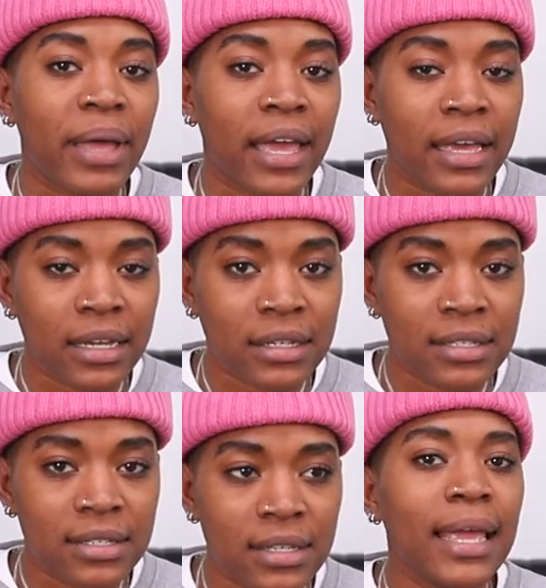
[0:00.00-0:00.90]

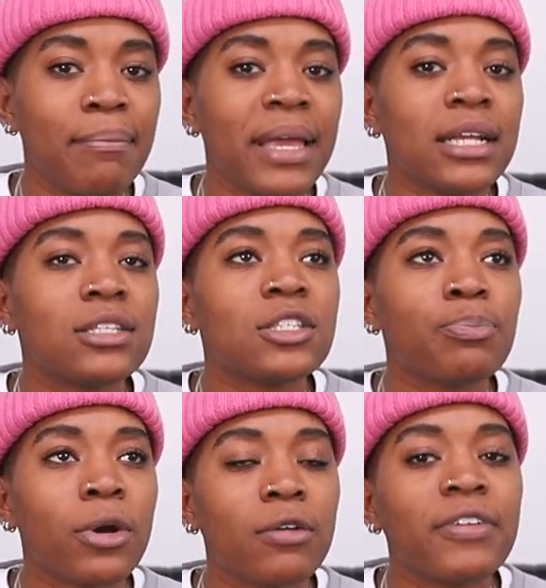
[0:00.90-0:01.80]
bangs, it makes
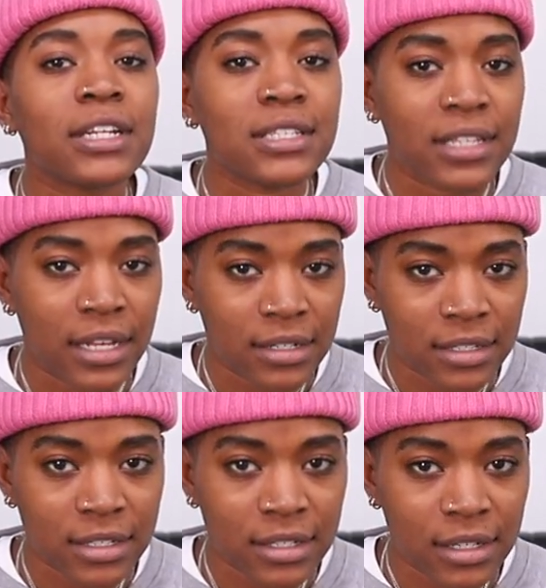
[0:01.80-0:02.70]
perfect
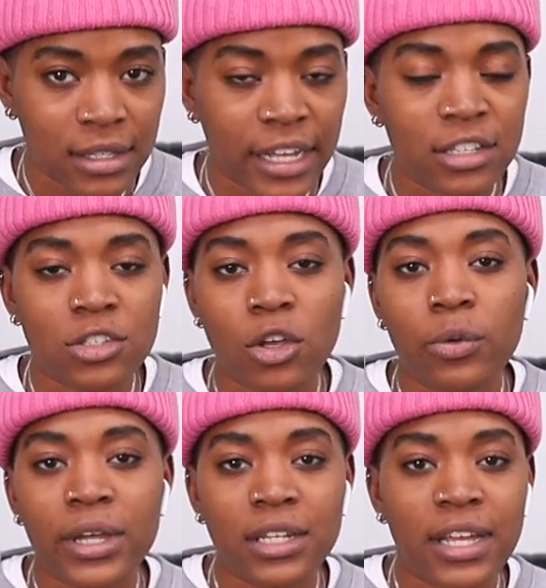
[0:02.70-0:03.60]
sense. Like
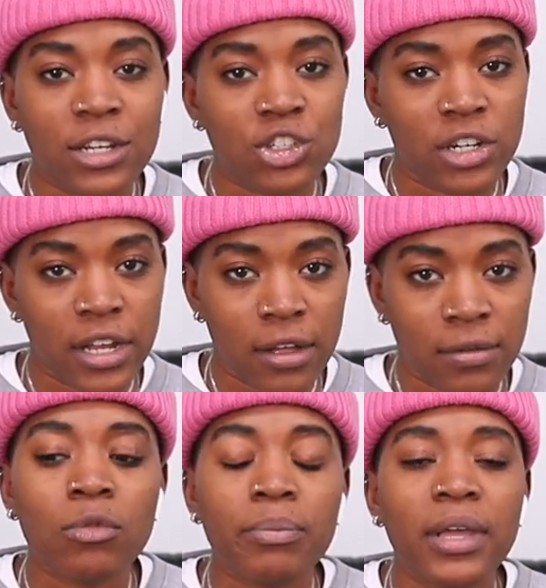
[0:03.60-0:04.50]
Zooey Deschanel.
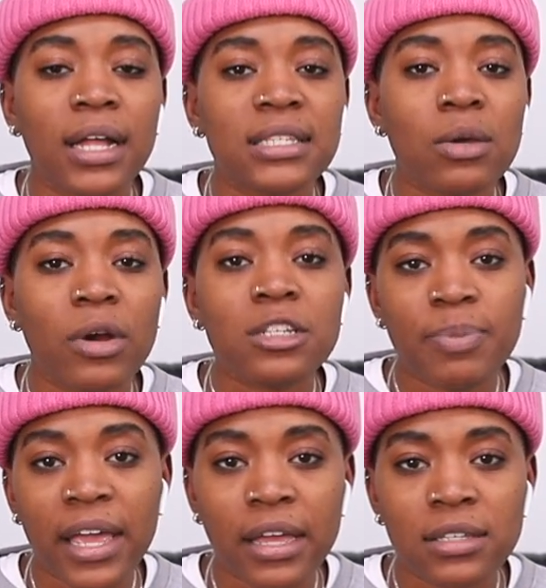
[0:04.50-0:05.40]
When Beyonce wears
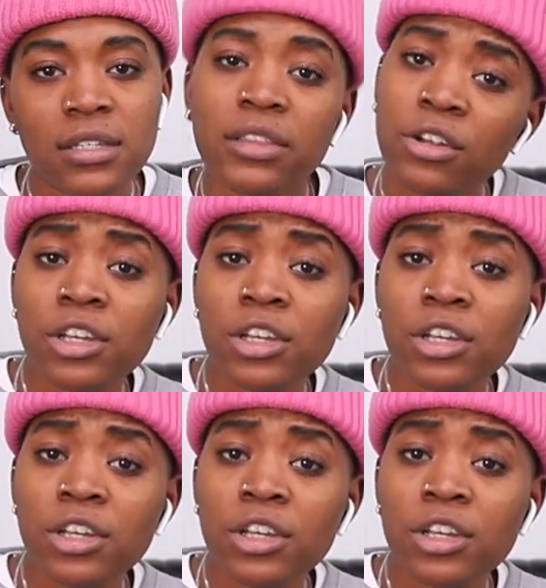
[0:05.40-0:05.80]
bangs, they're